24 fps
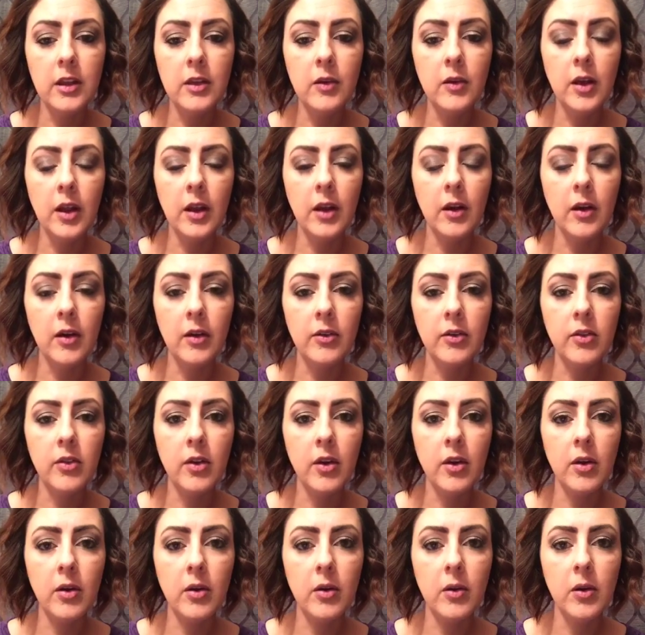You can
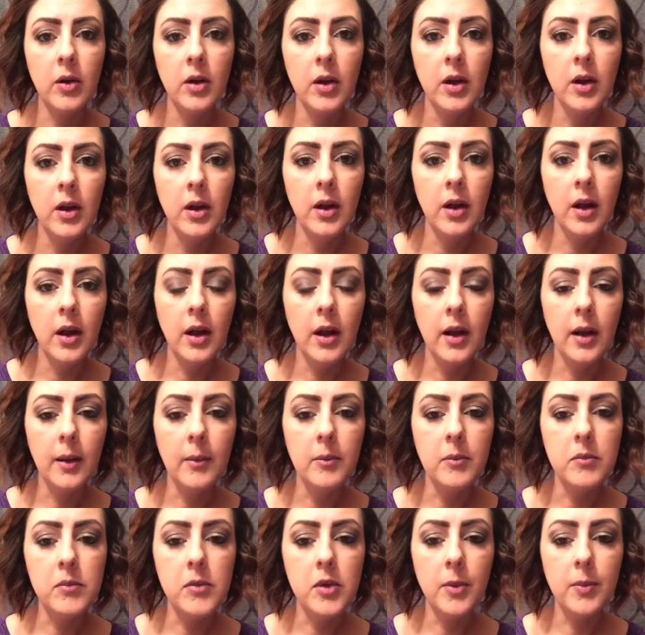also,
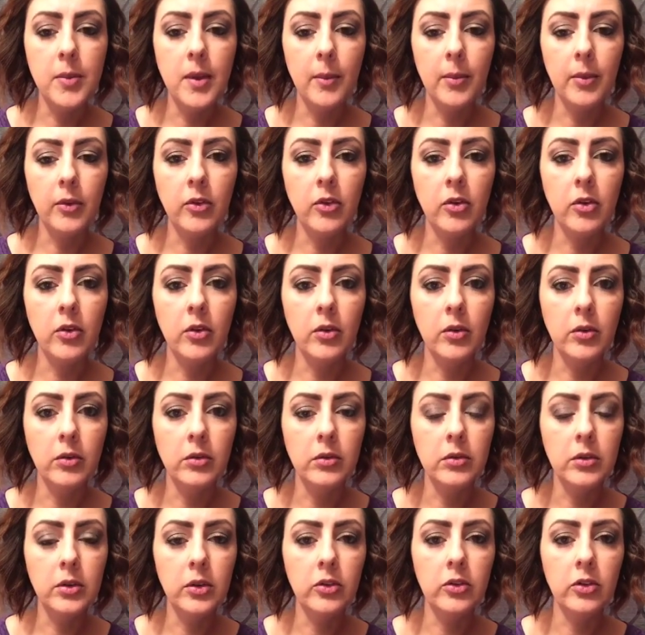you
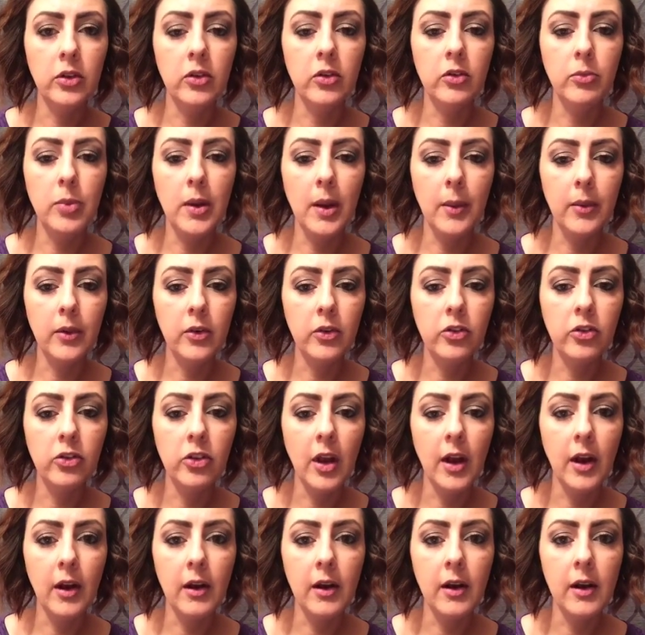should be able to
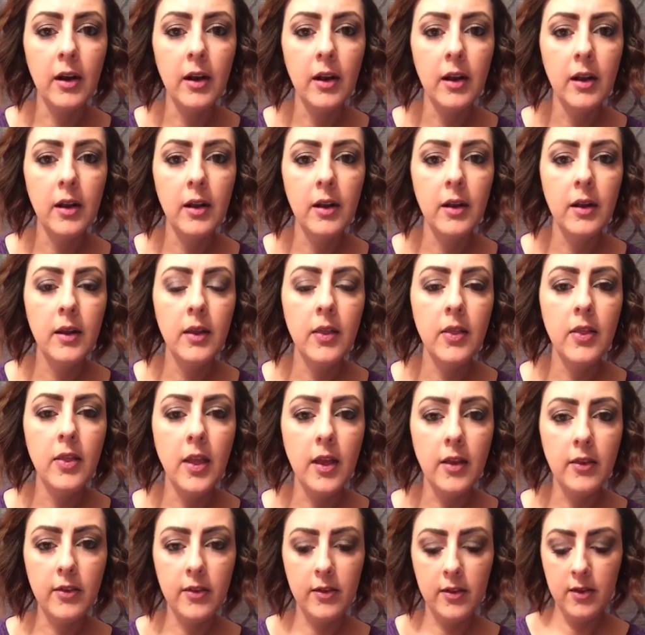share
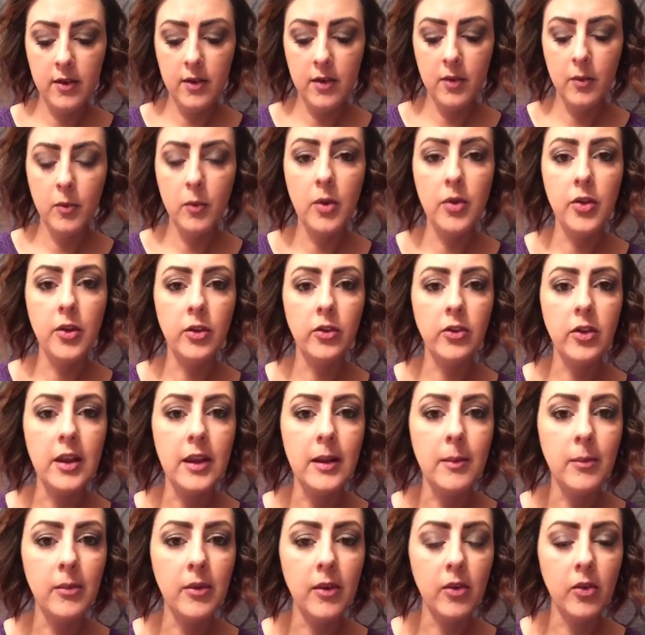this with your
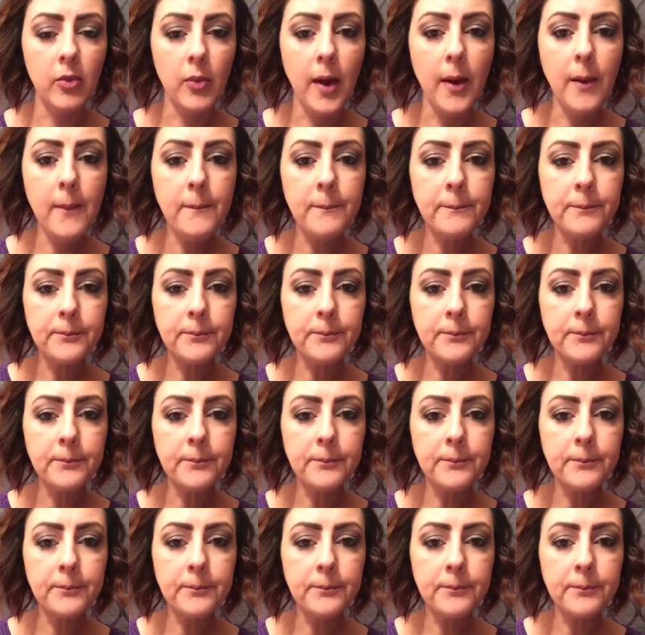teams as well.